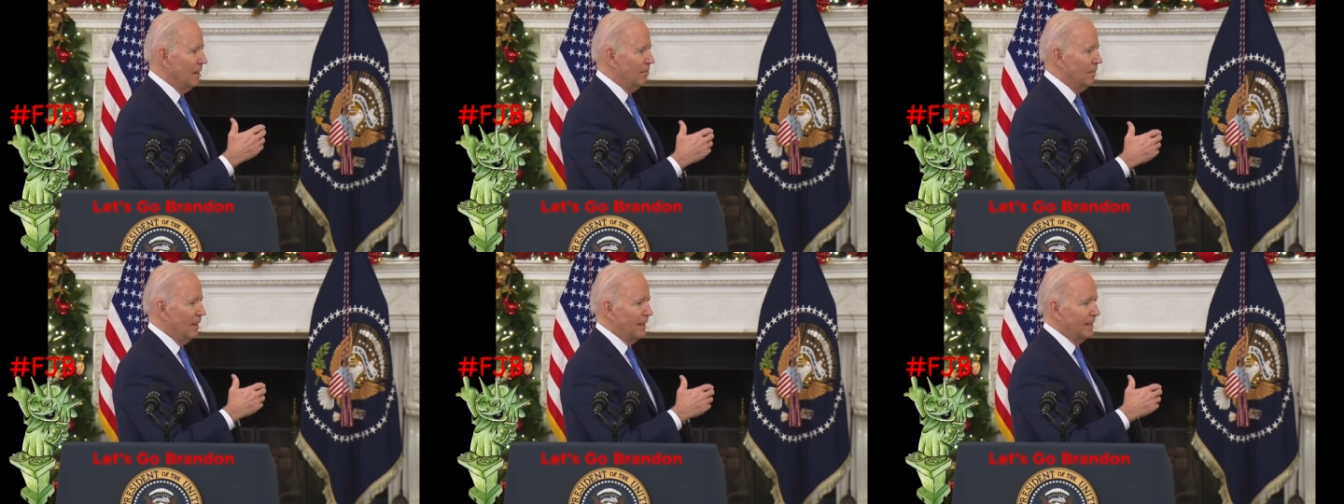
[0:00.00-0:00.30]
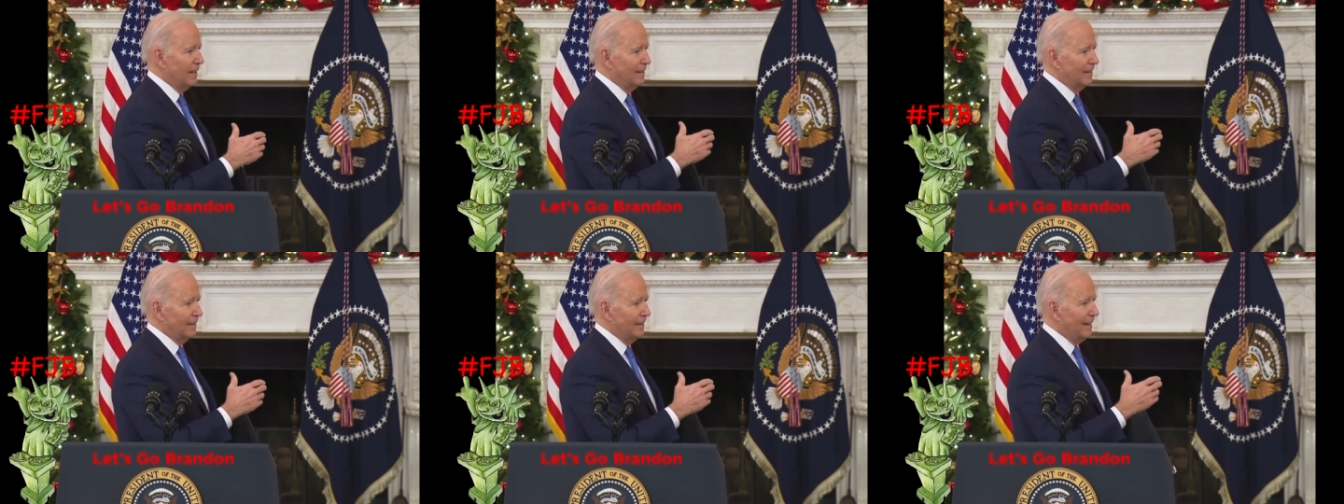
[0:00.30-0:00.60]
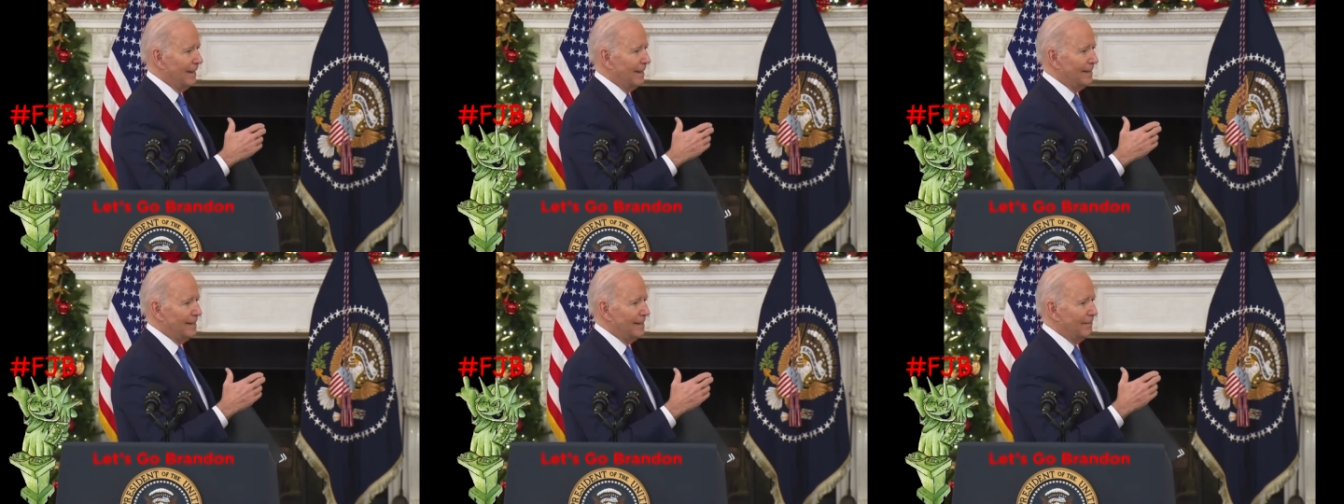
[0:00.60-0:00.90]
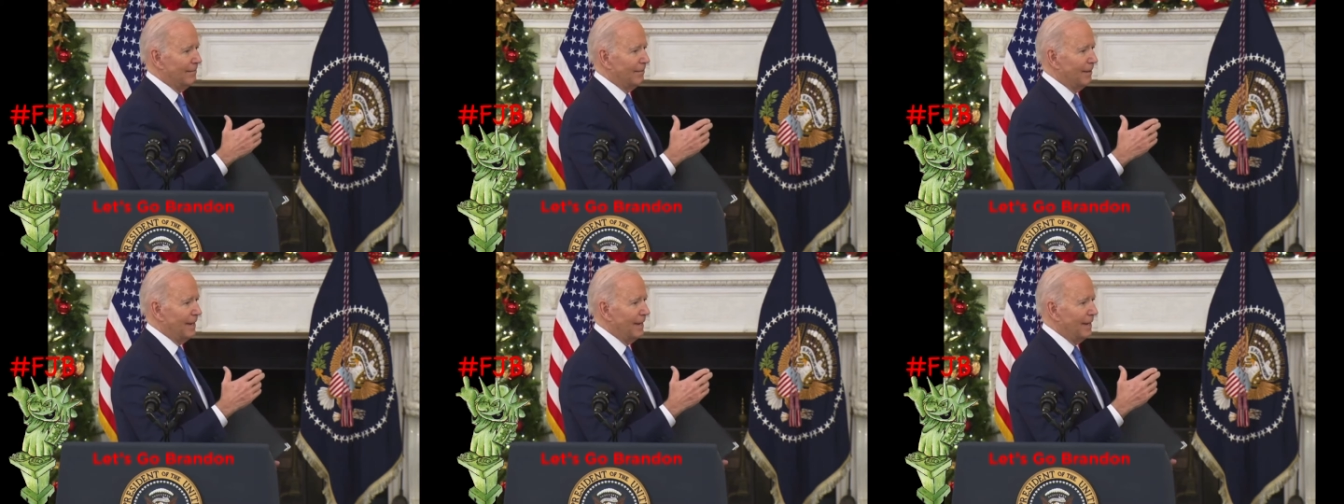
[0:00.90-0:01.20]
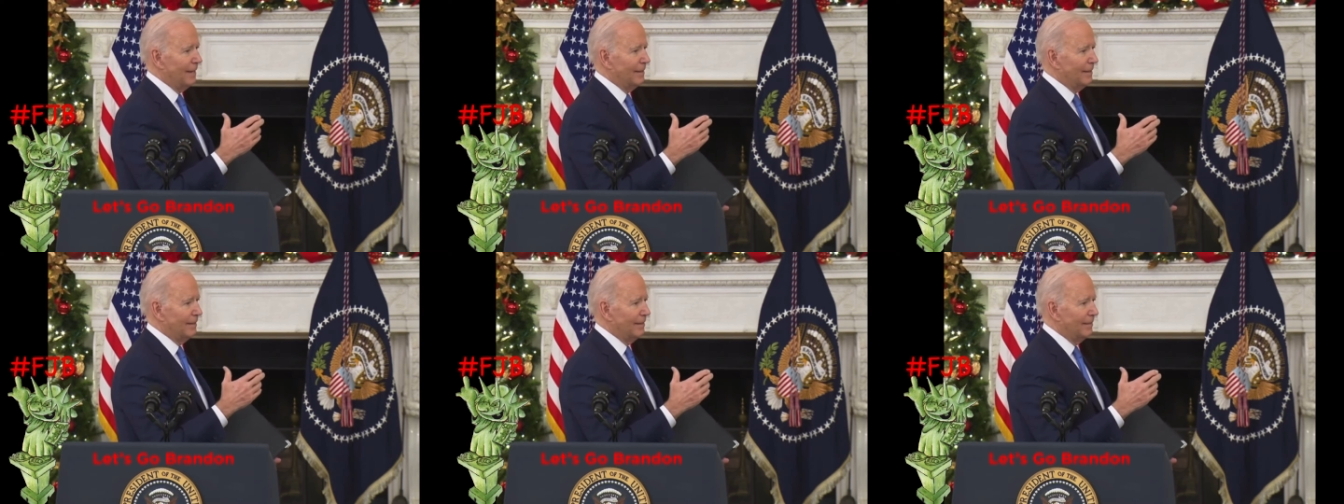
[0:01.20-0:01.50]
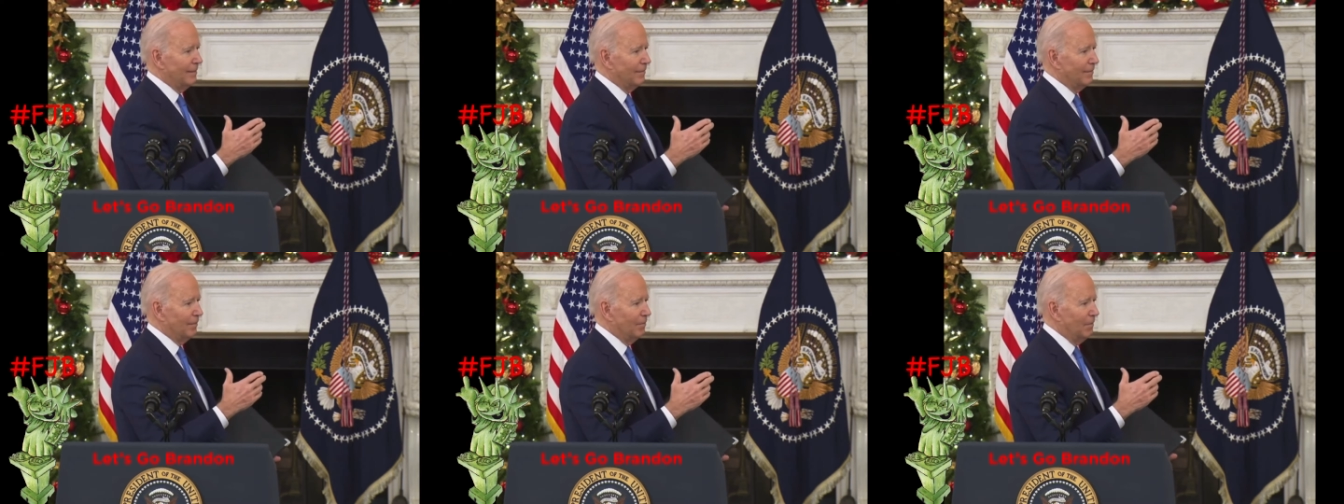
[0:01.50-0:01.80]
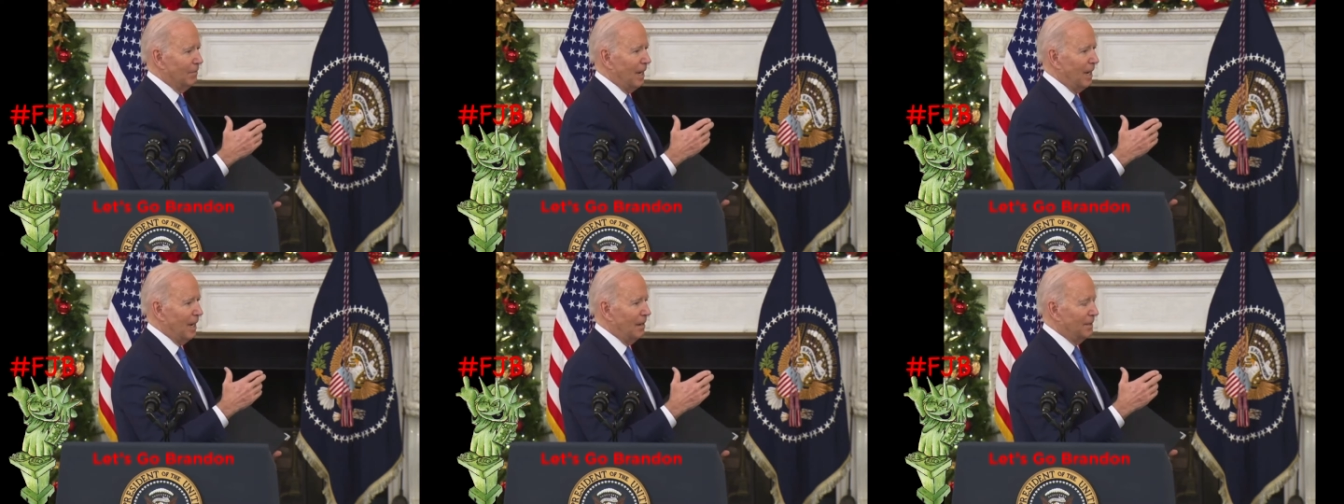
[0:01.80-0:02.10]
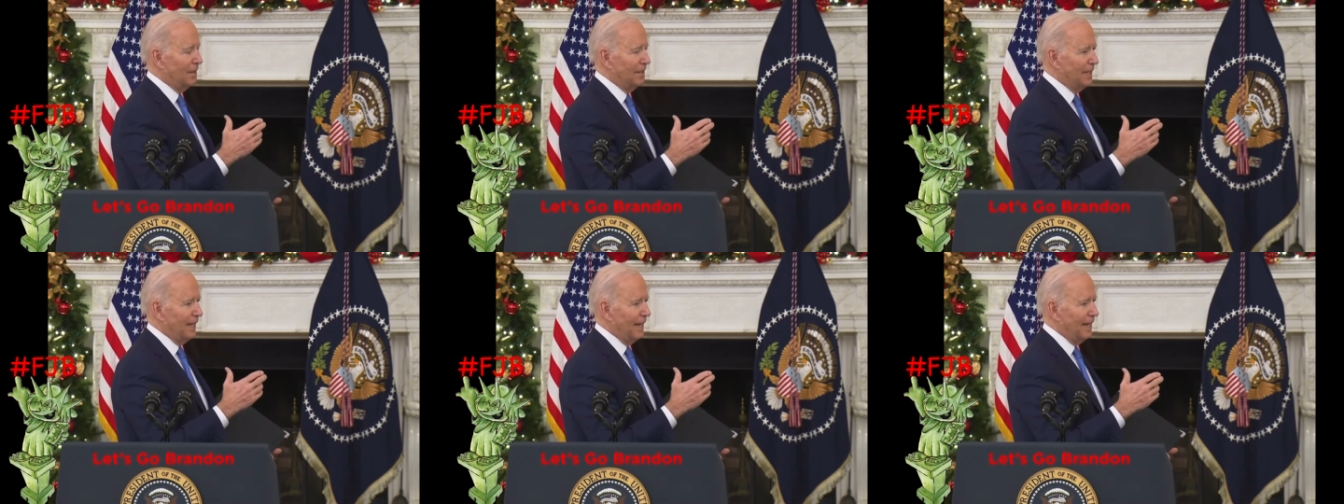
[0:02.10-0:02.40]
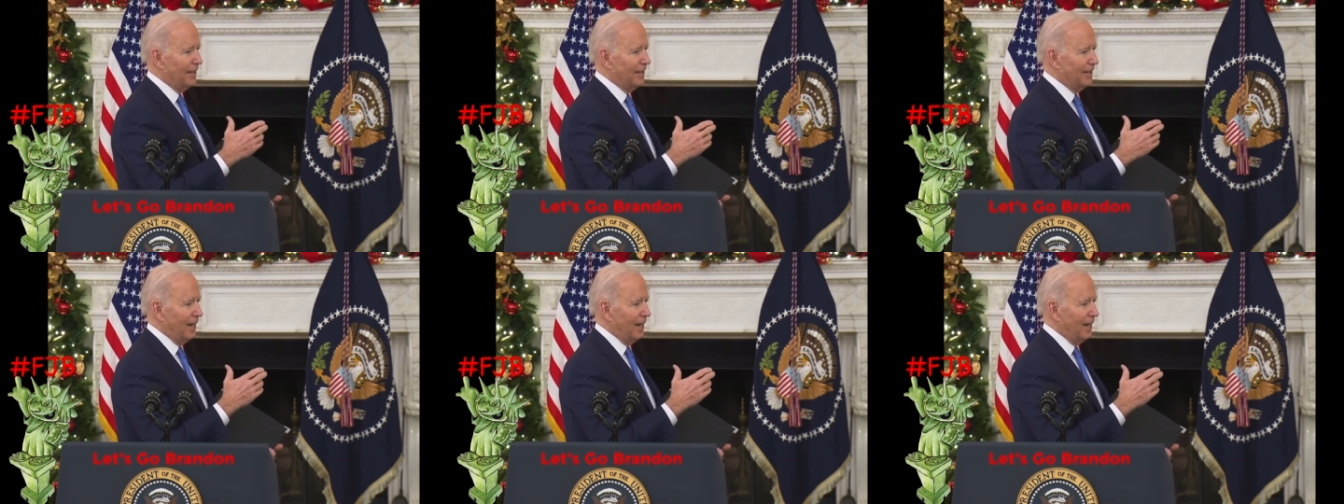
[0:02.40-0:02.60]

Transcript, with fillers: making eighty grand, and mom and dad